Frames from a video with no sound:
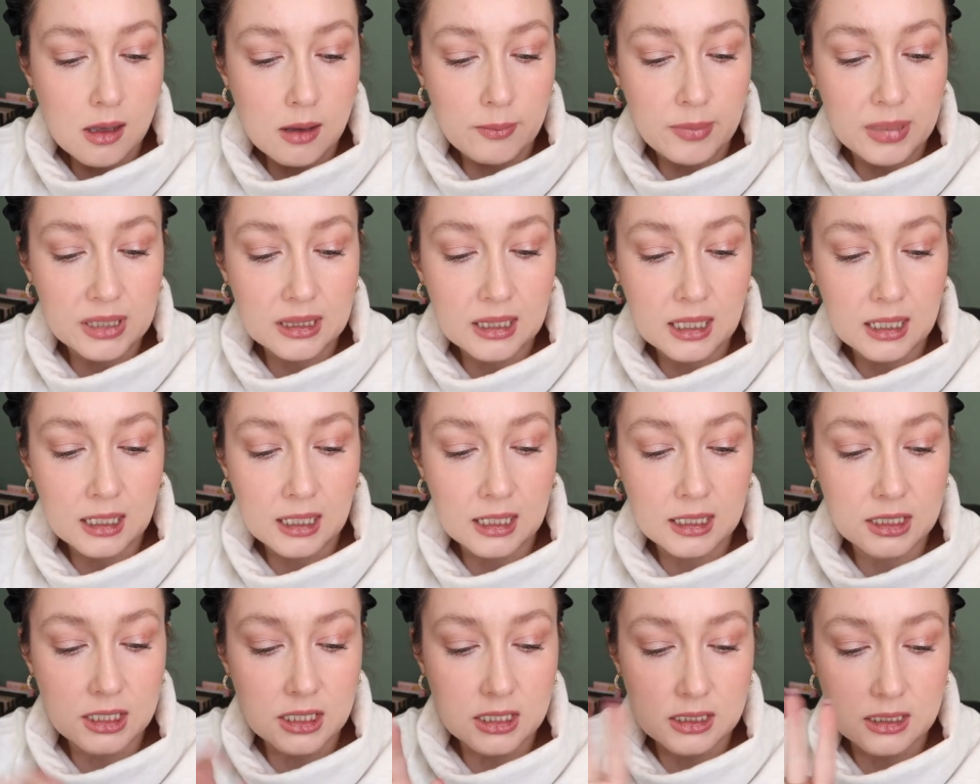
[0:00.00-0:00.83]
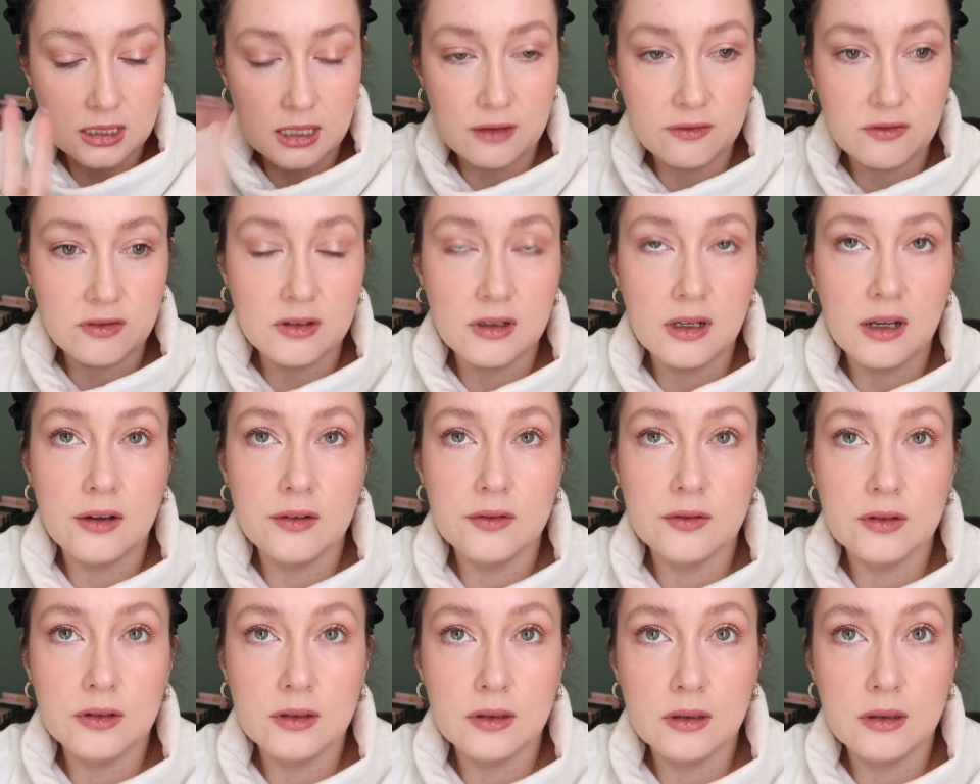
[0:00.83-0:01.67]
but then I just never
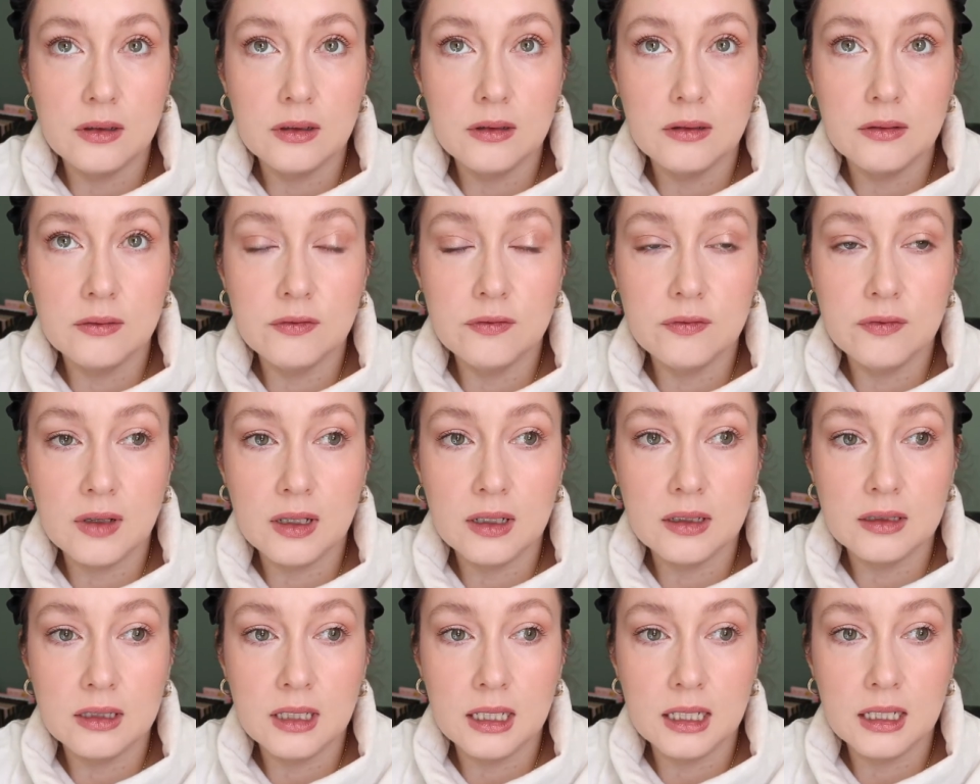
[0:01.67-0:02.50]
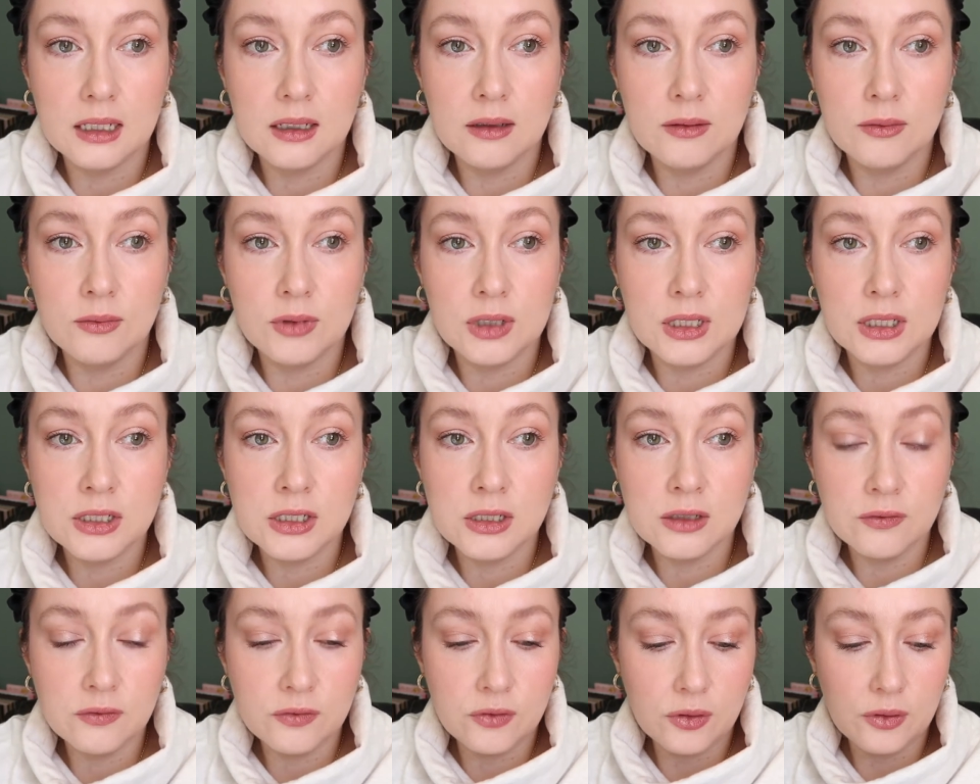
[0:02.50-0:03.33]
ever felt like
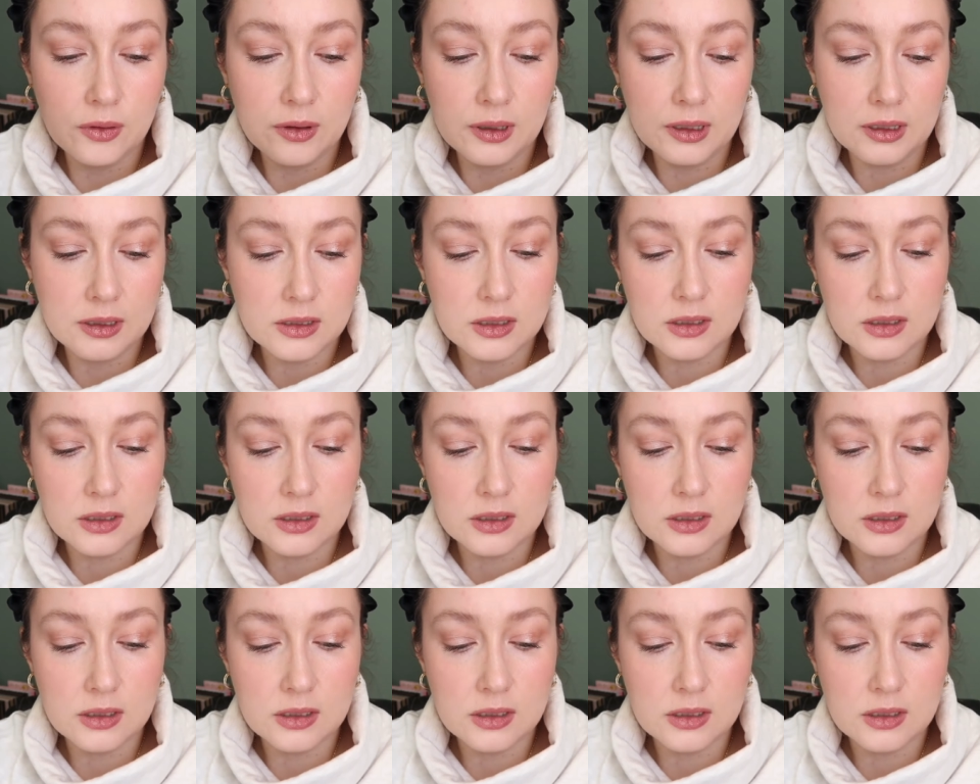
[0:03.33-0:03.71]
reaching for it,